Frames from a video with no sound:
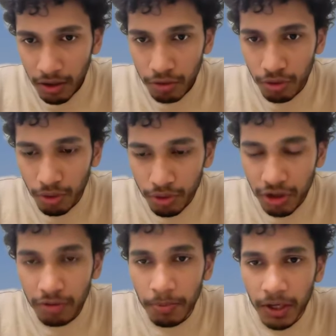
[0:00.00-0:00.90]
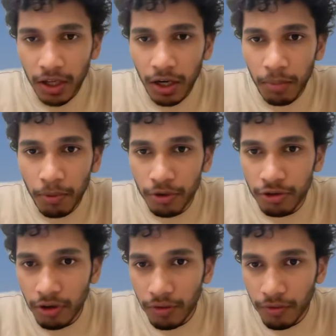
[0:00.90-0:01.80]
So this particular
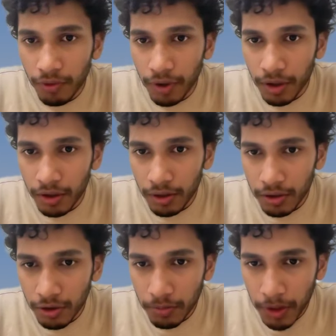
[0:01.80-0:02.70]
portion of code is